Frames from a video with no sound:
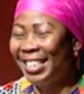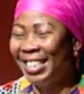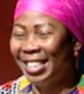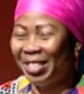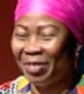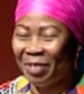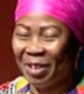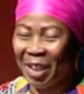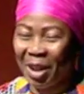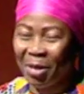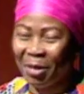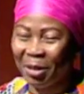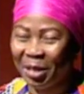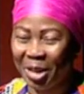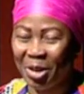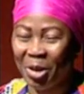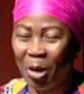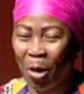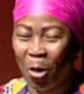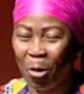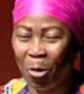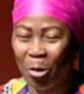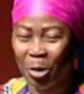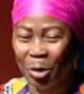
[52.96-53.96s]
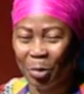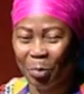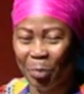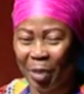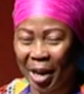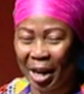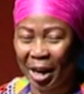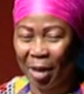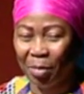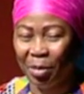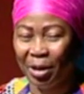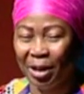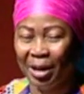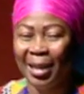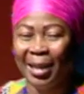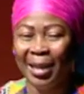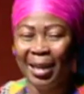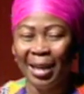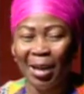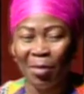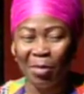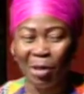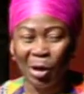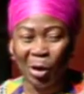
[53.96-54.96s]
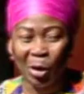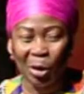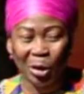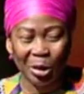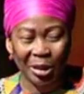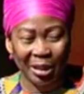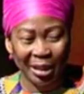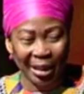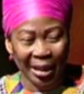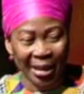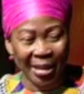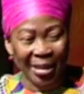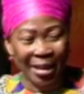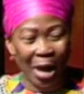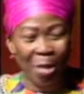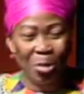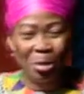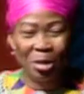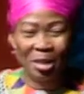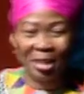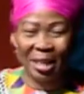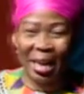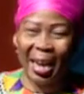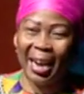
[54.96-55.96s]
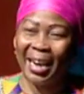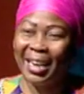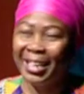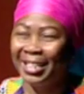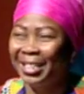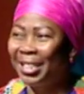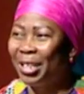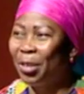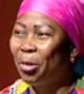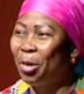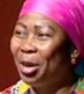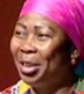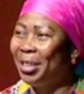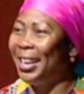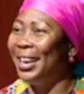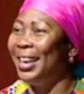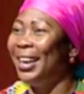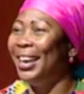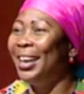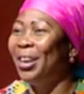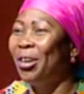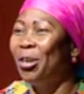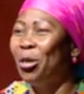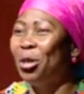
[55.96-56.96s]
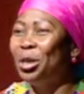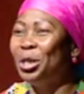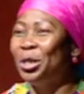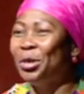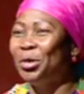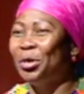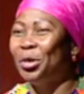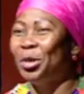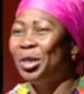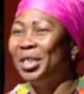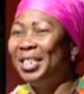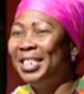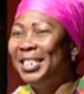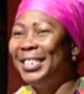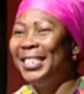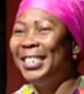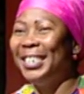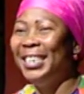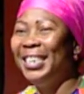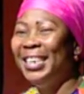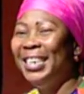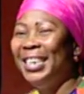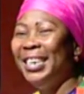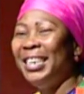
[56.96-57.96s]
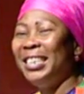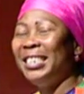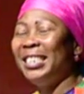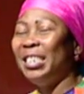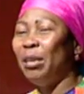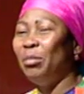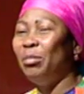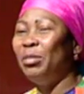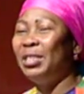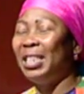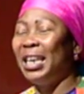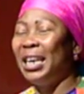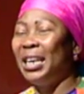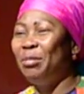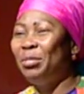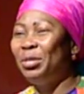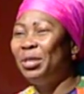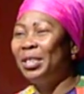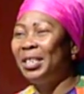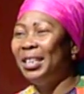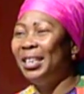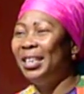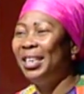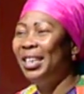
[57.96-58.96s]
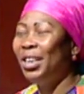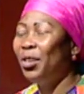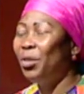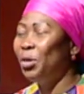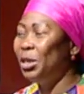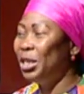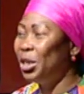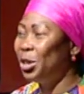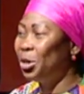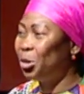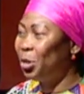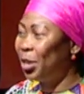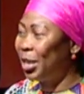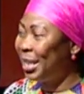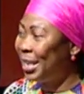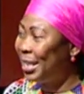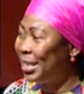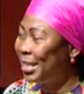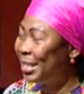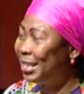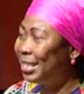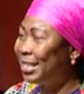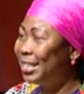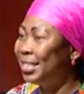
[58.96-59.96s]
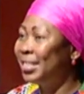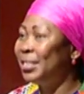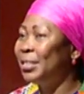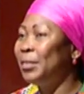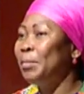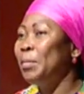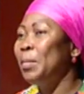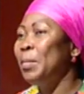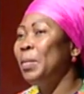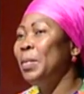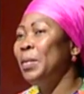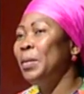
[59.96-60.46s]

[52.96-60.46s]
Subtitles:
Let's play with an old baby, because outside the weather calls for it. Sometimes when it rains,